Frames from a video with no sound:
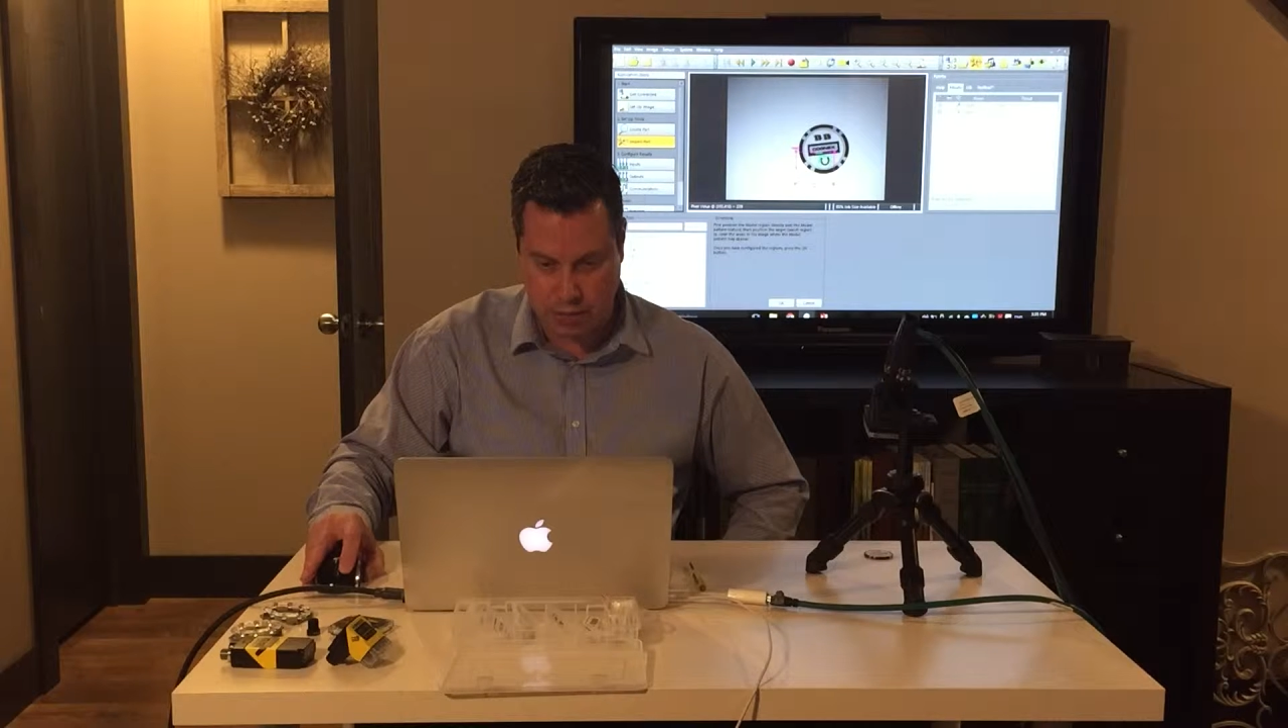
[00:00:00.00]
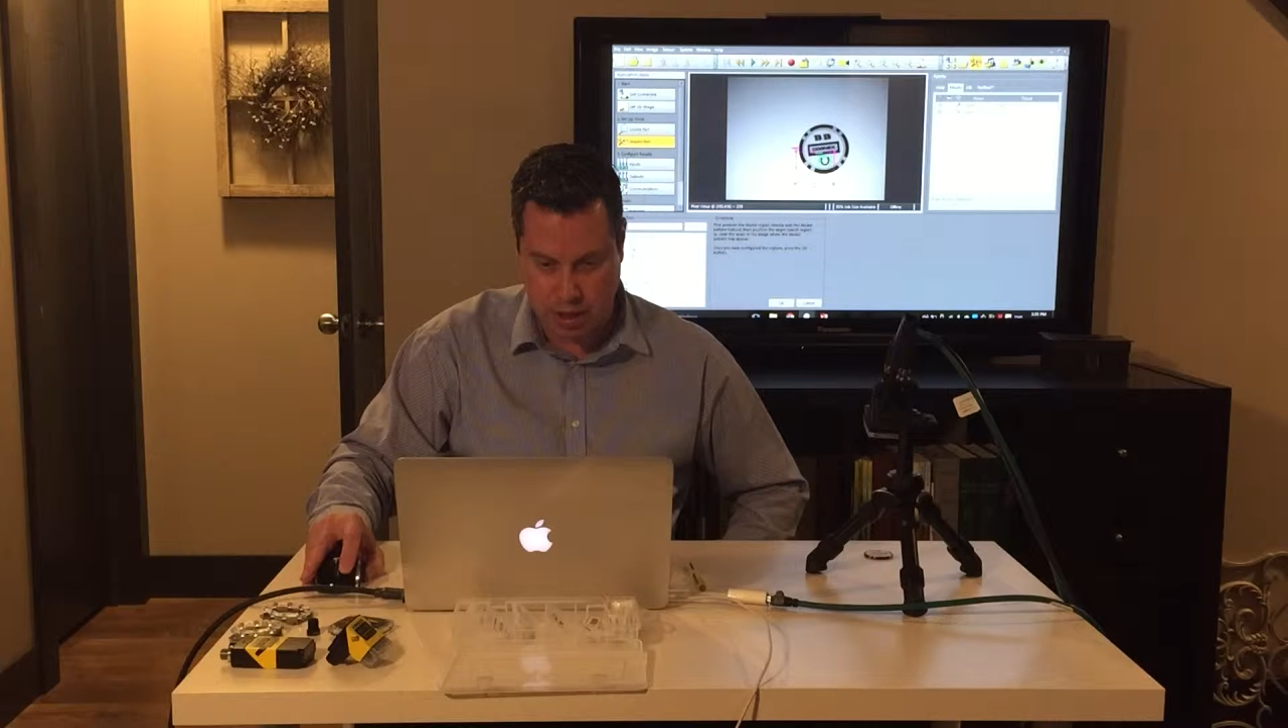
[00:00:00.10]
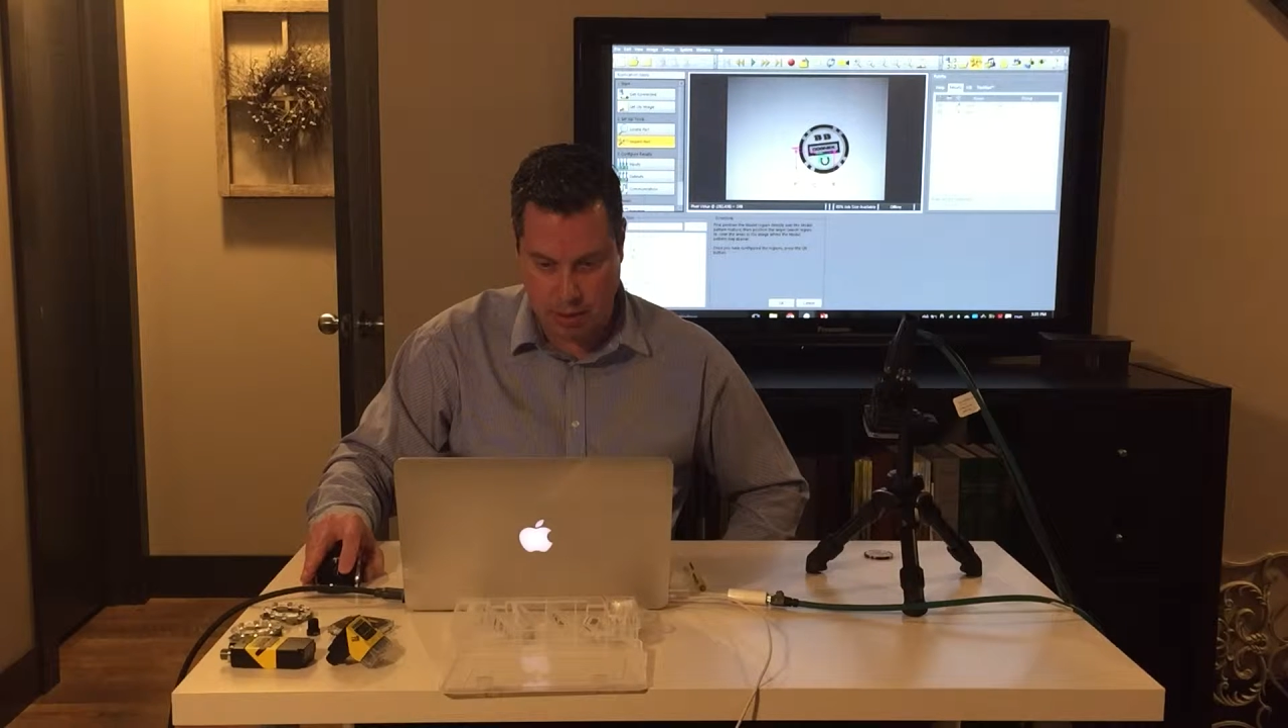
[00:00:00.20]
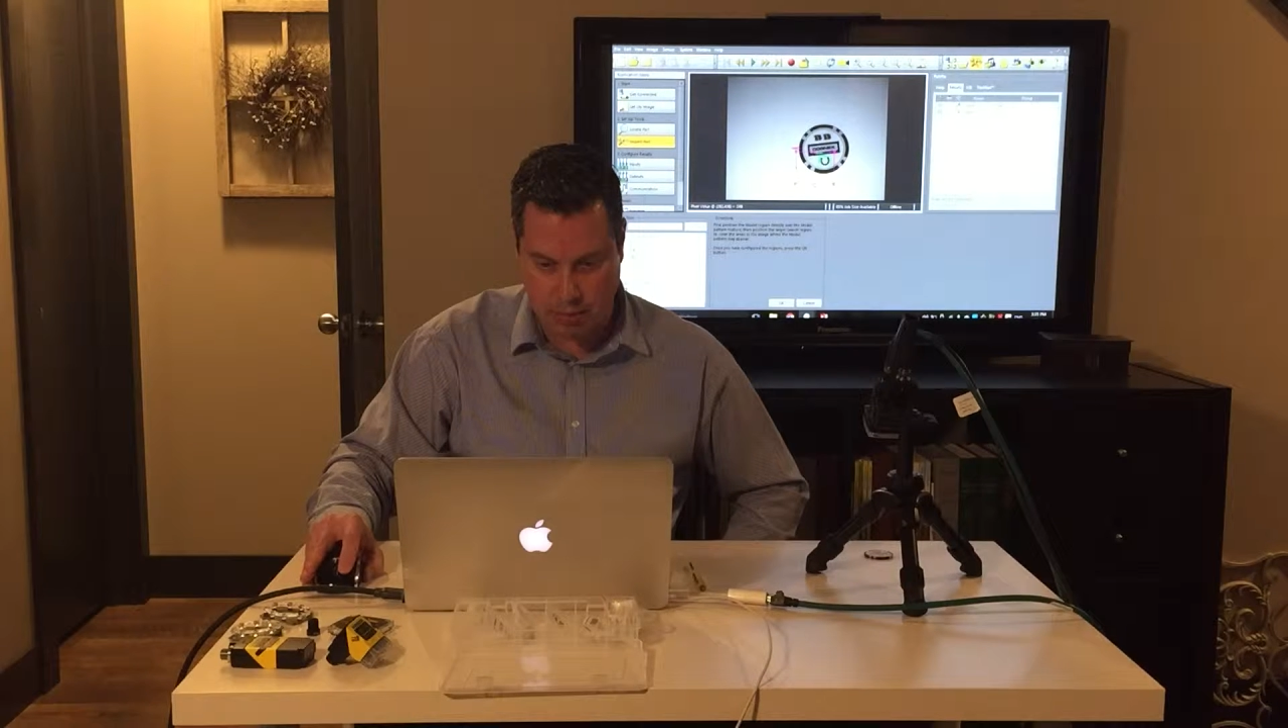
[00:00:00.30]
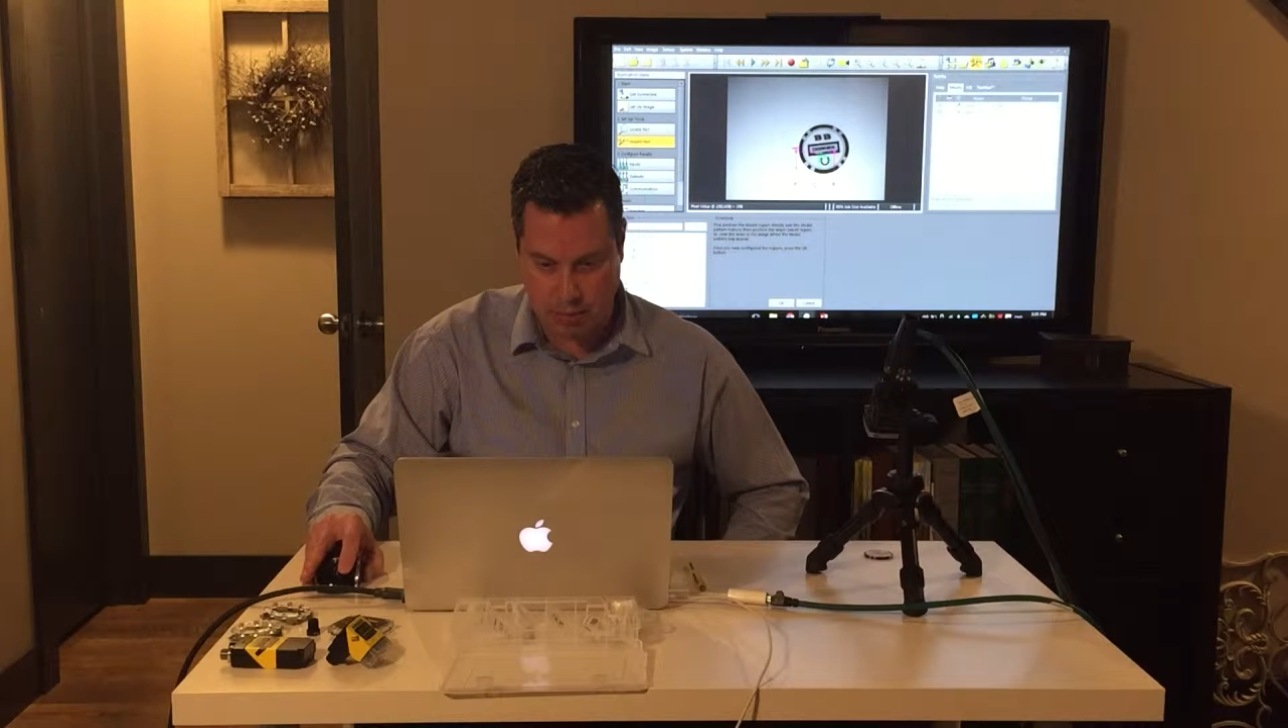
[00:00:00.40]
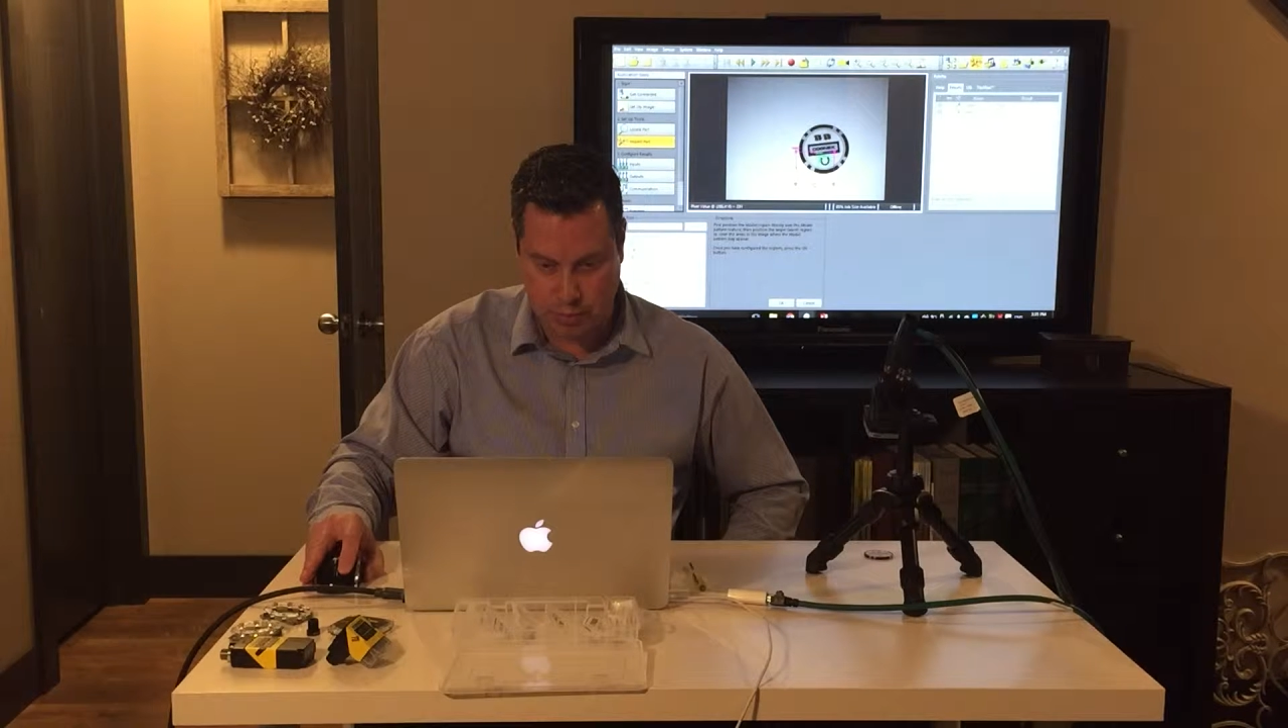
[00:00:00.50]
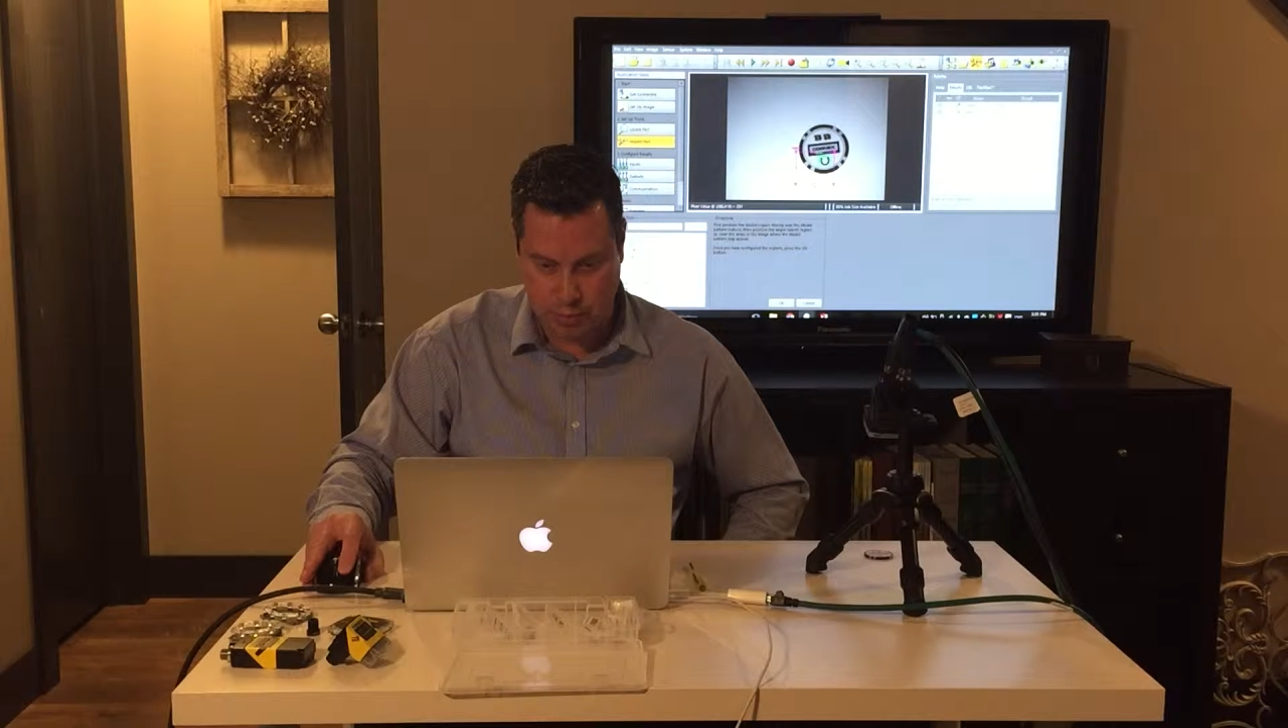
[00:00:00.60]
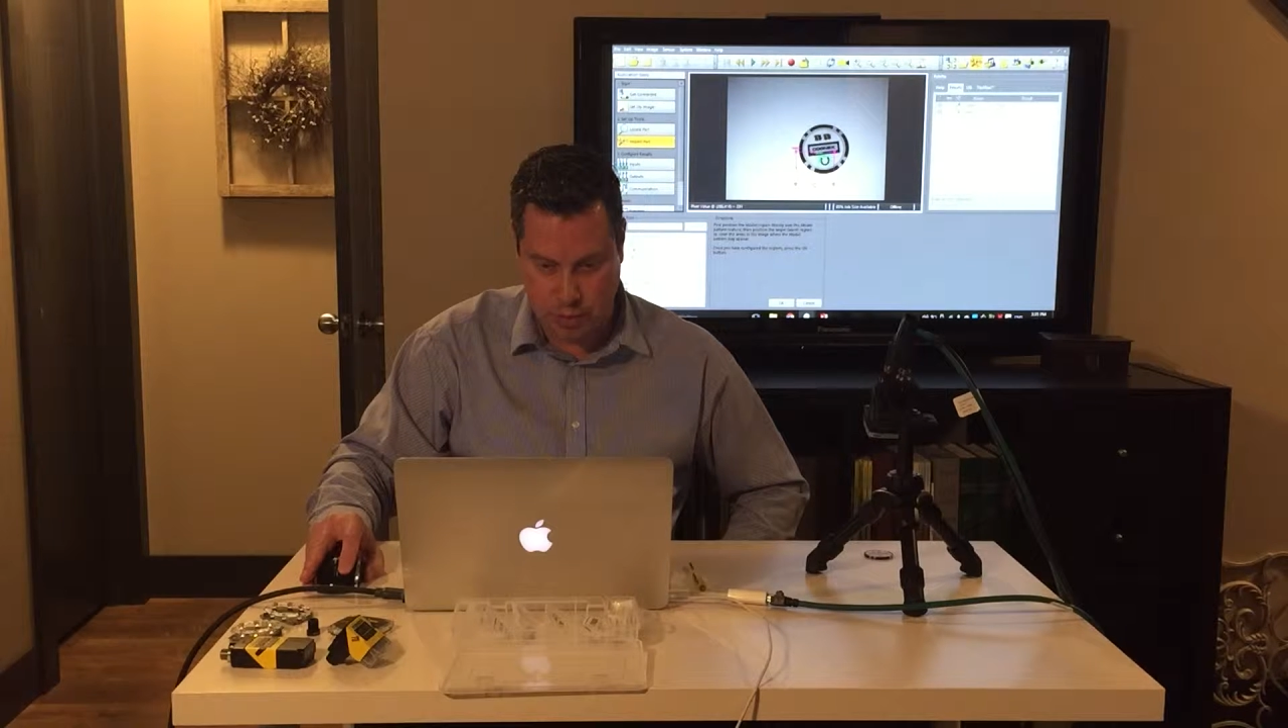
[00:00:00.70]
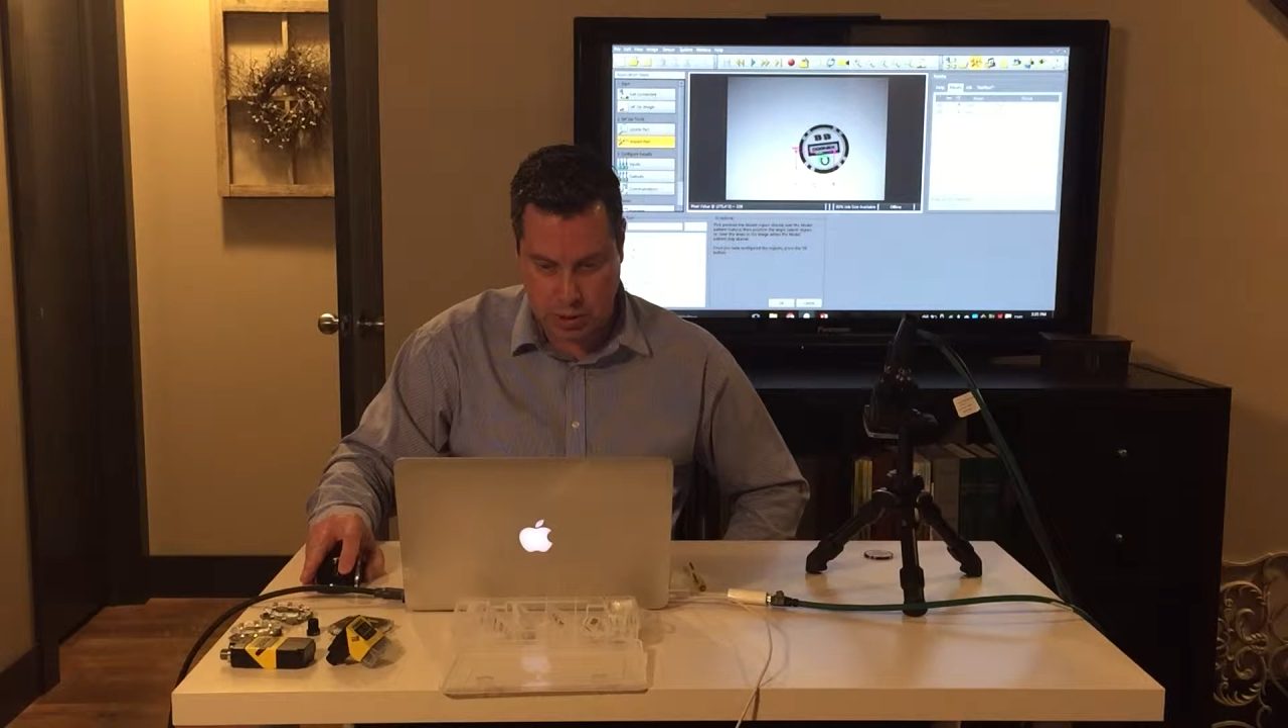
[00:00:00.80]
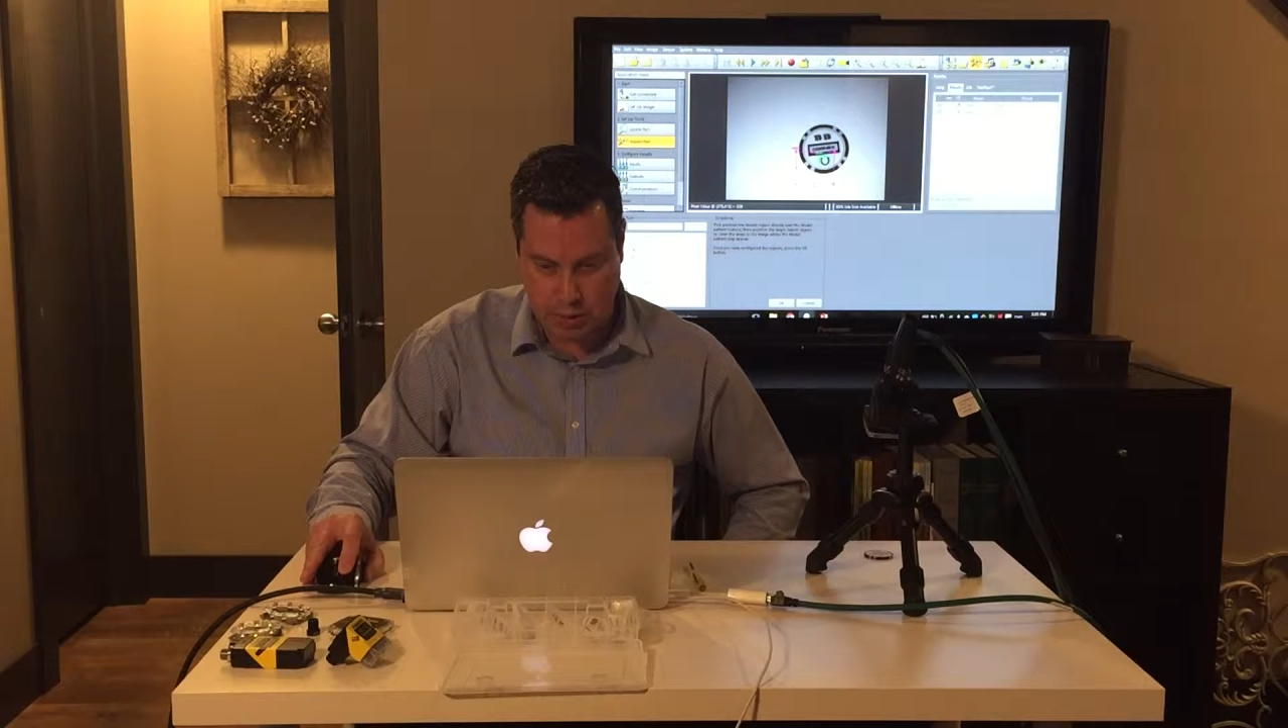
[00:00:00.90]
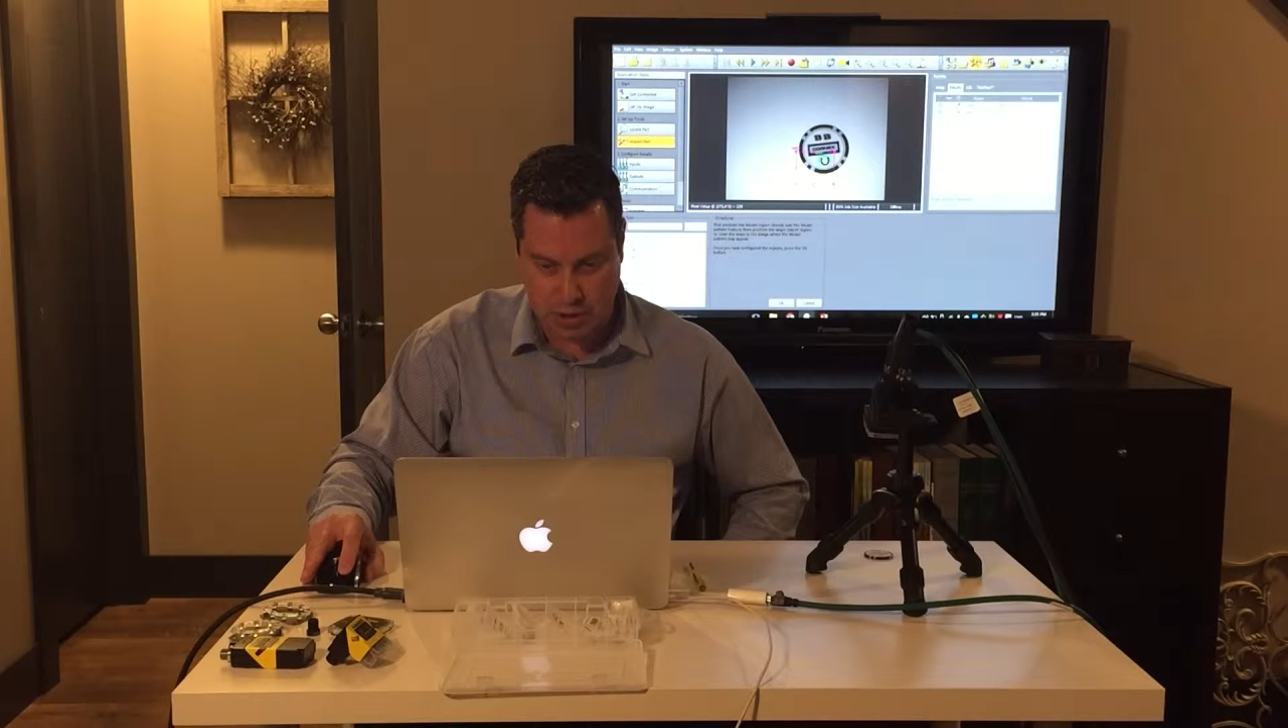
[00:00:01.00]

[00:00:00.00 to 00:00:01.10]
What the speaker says: come